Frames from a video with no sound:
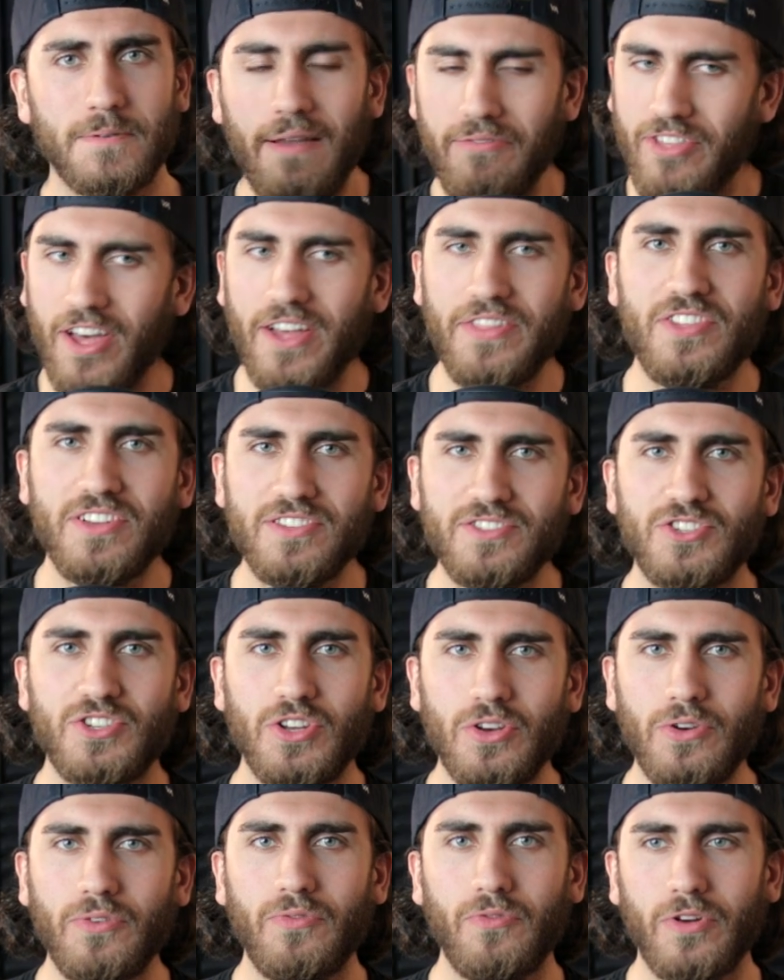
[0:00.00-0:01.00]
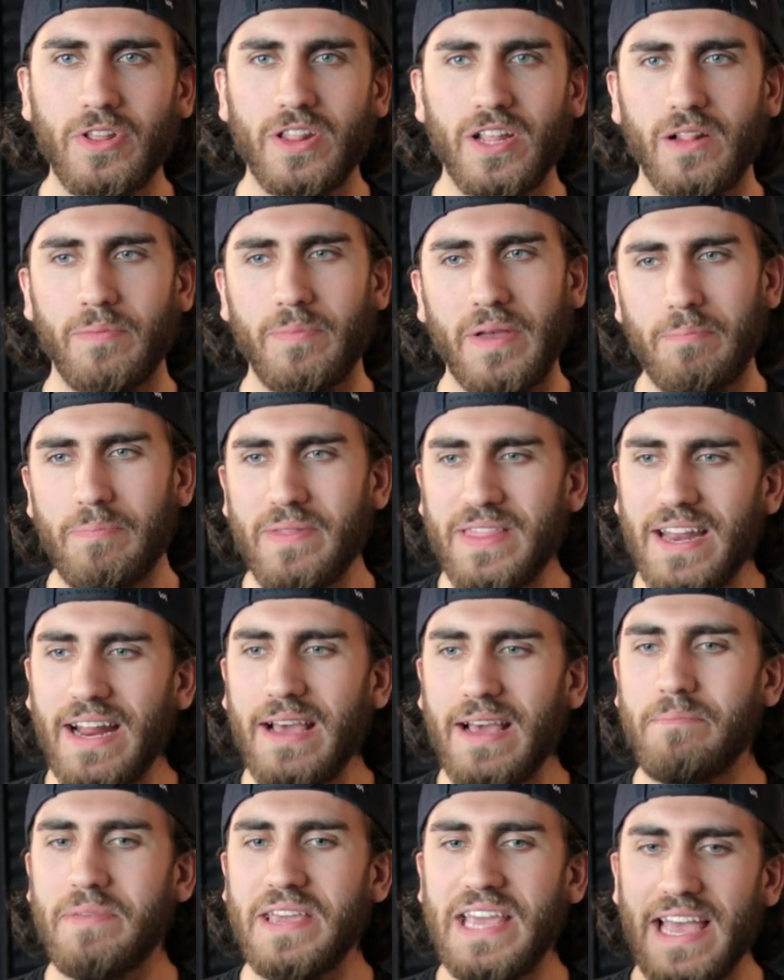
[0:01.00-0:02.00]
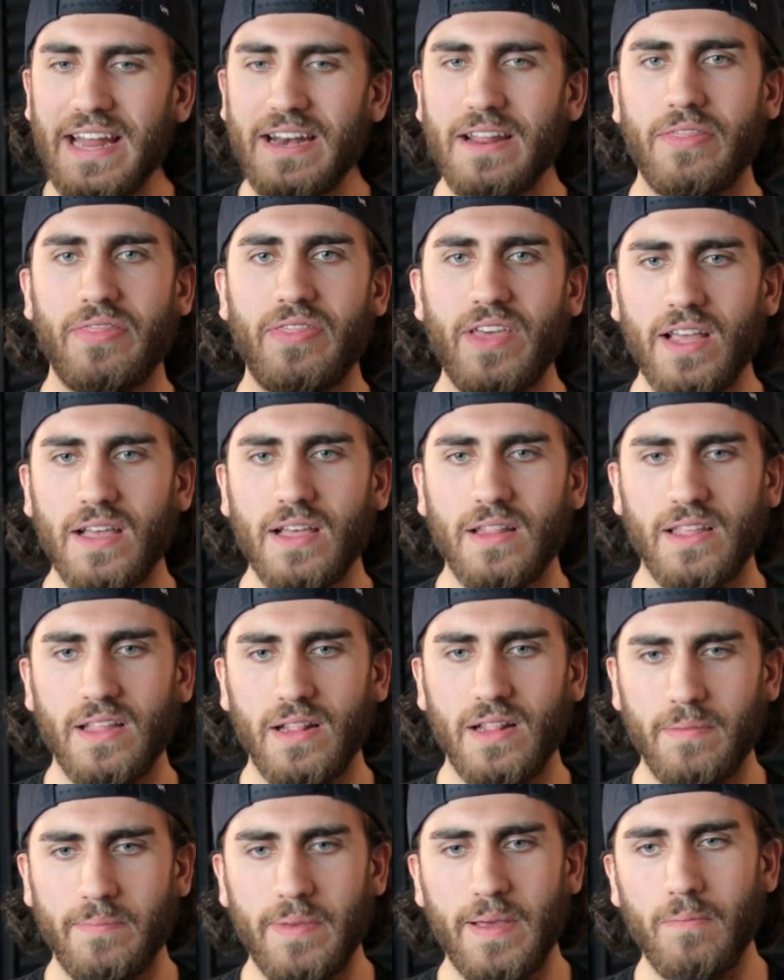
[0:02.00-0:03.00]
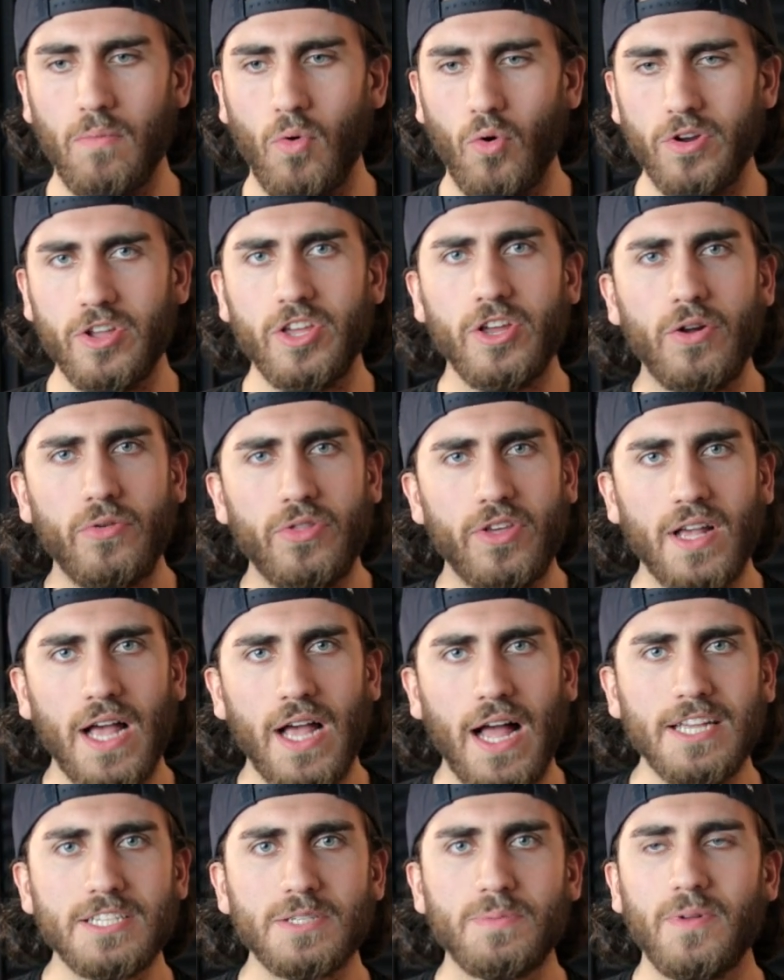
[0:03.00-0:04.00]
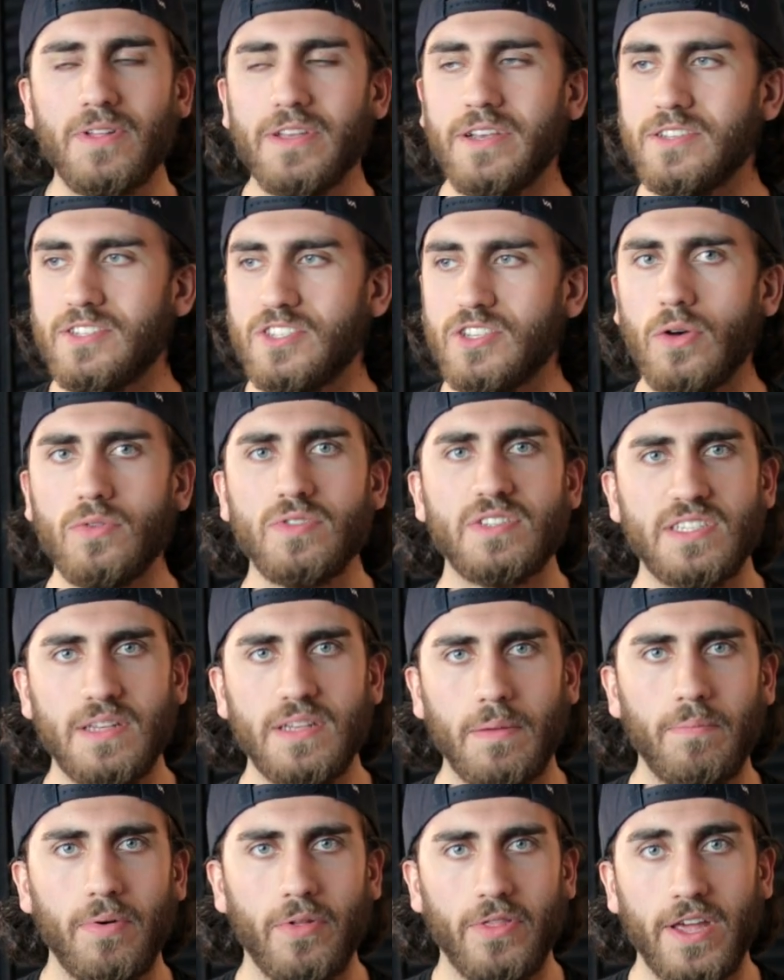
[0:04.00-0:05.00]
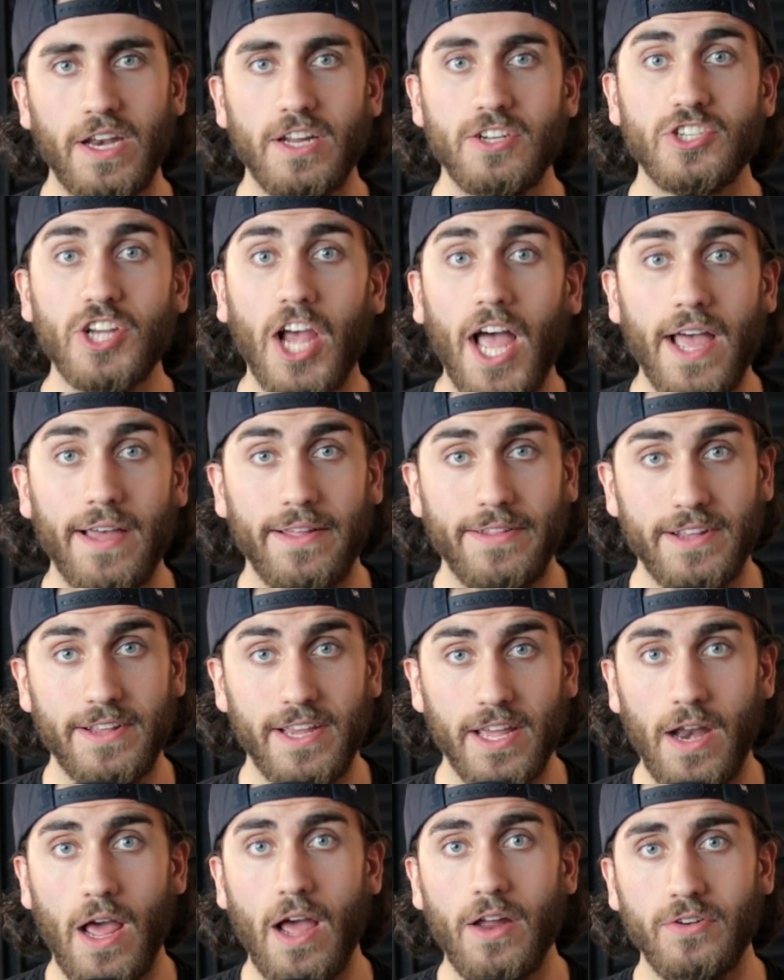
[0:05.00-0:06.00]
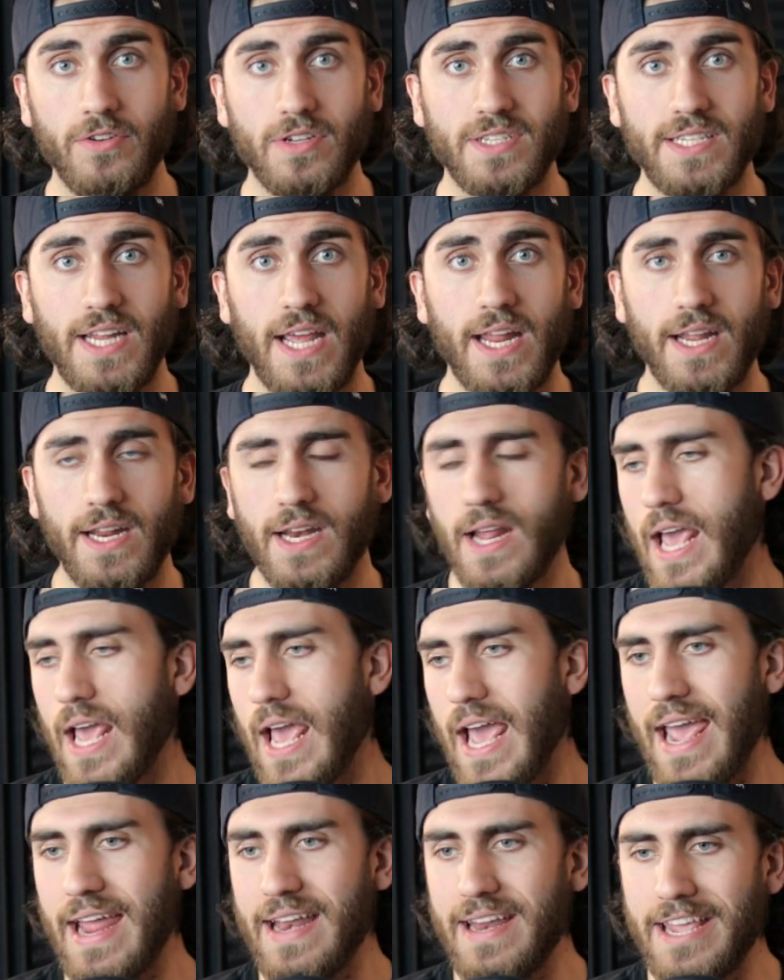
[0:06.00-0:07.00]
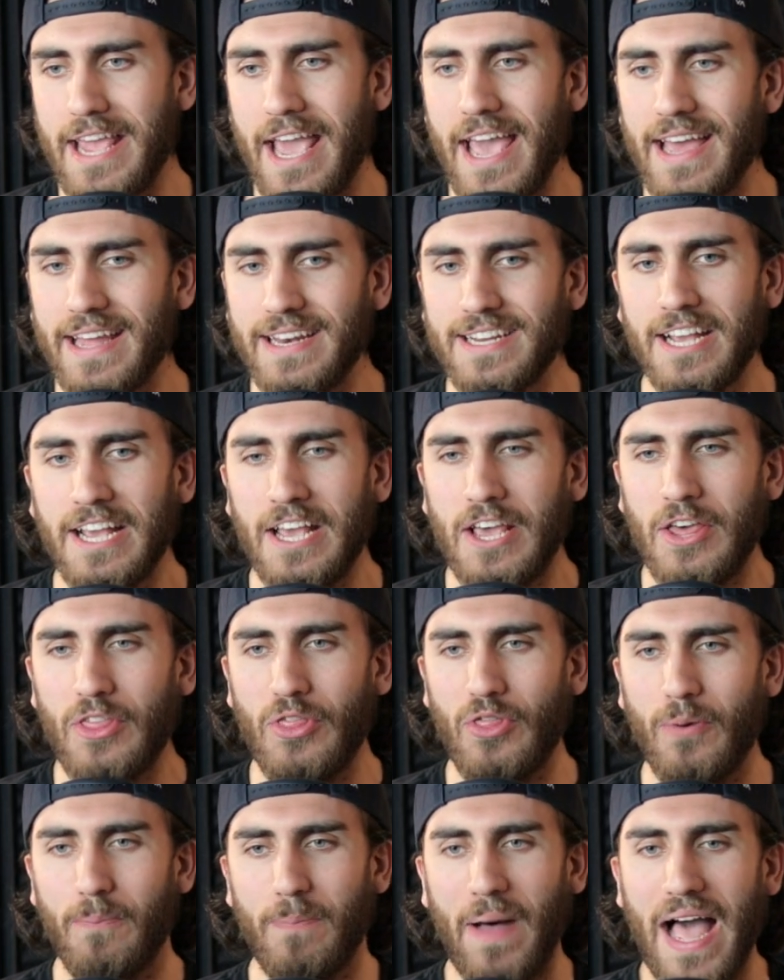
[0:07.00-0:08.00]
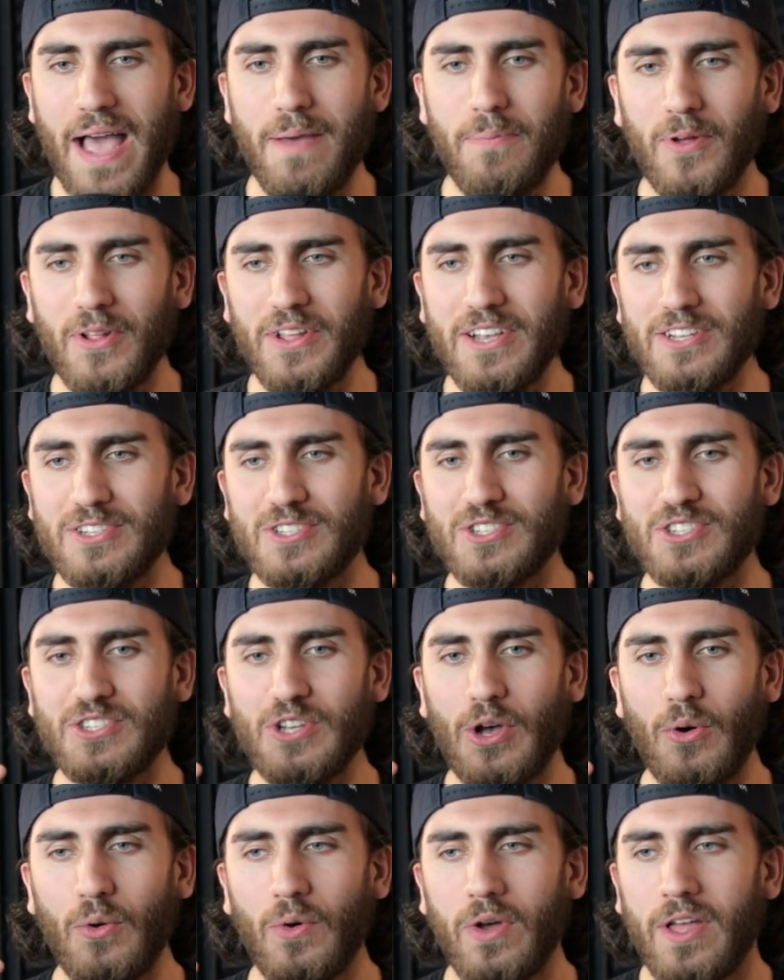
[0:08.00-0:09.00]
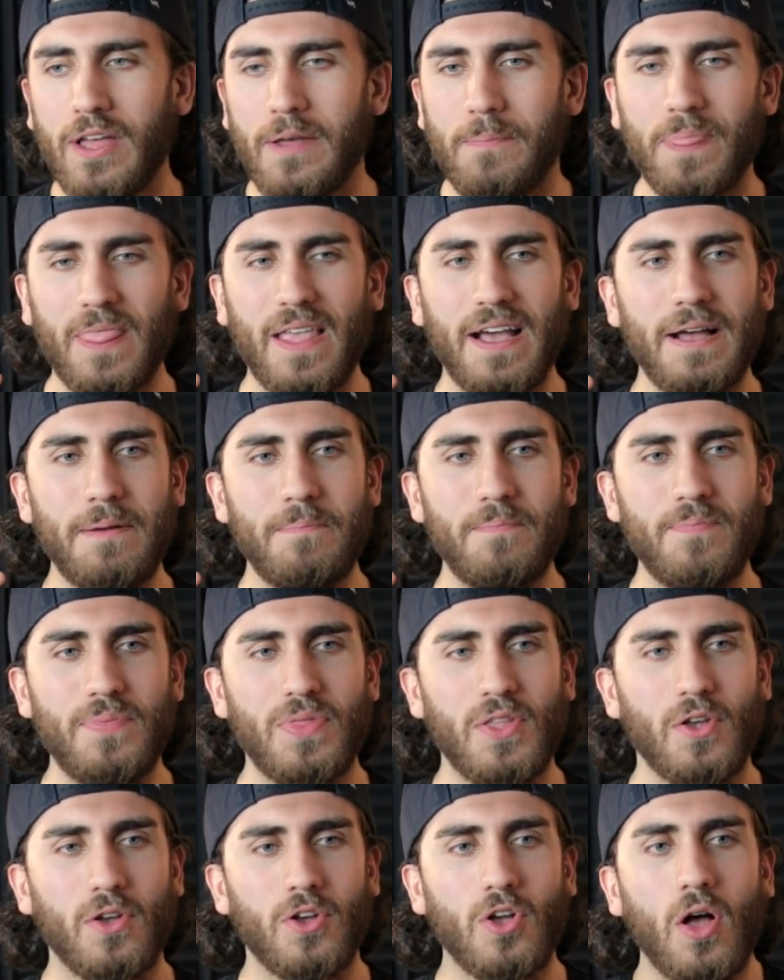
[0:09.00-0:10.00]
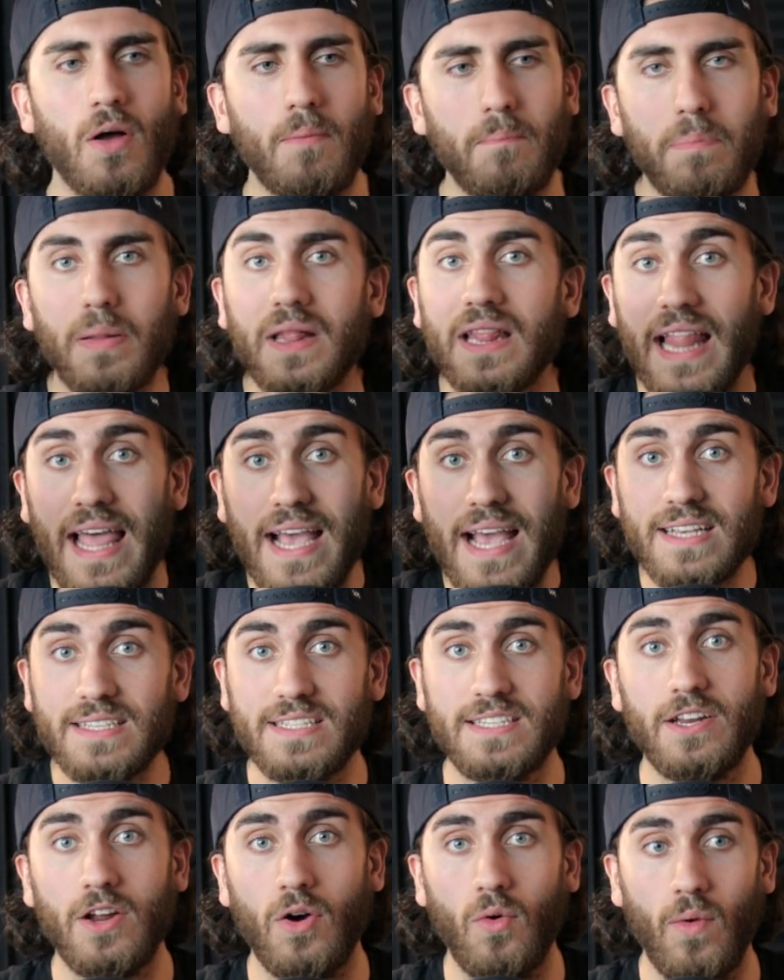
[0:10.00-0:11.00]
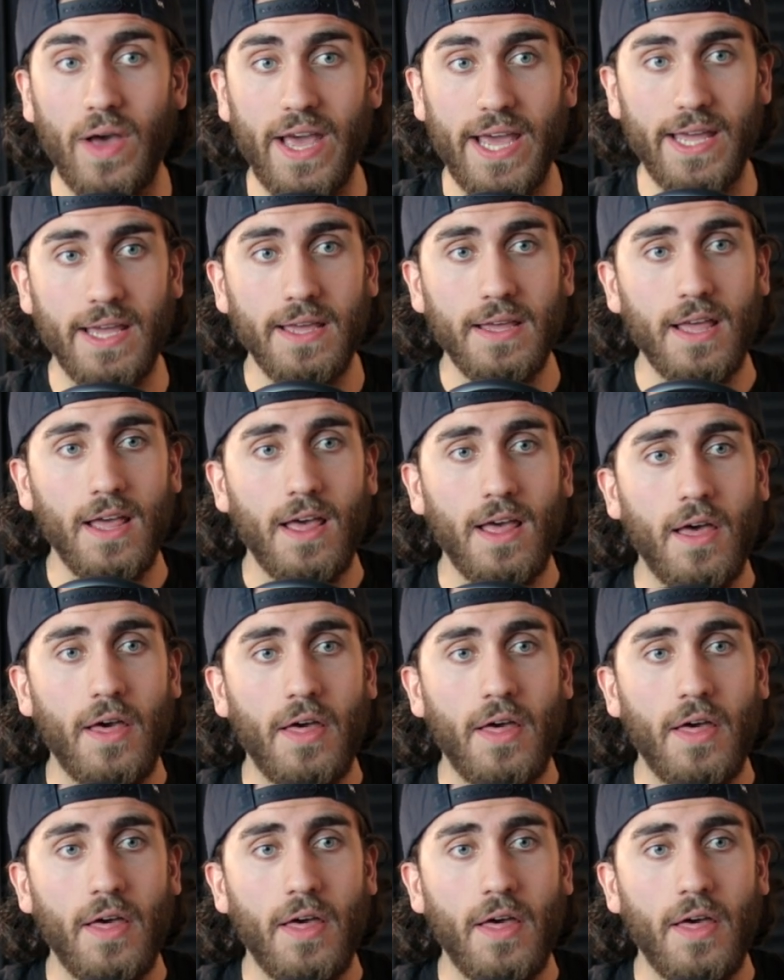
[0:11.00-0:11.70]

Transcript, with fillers: I've thought this too for a little bit, but then I began to think a little bit more. You know, the gospel is so simple that a child can understand it, and yet the Bible is so um, complex in a way